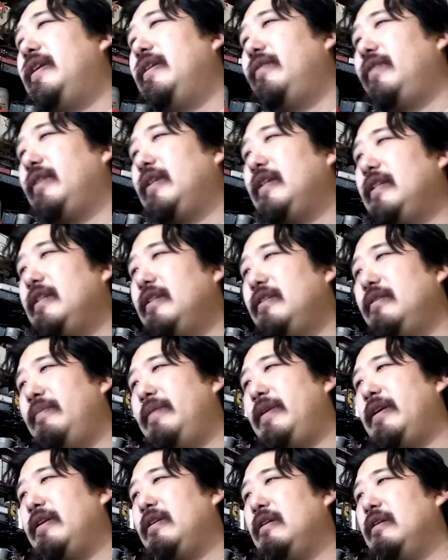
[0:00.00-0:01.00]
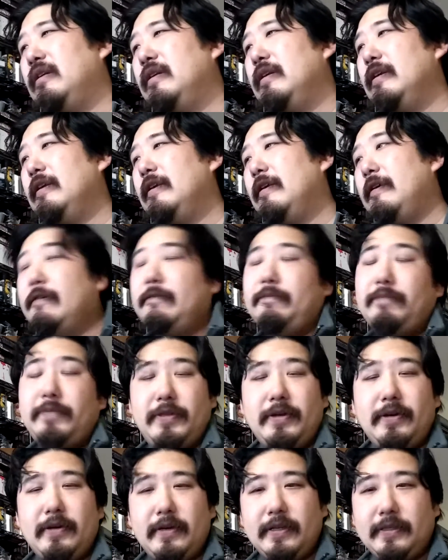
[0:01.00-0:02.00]
it, like it doesn't matter. But
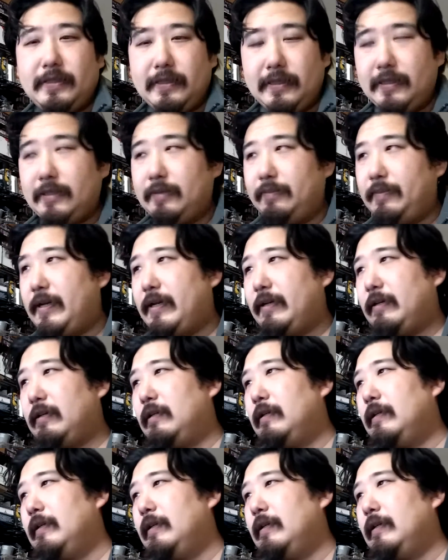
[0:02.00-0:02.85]
there it is, it doesn't matter.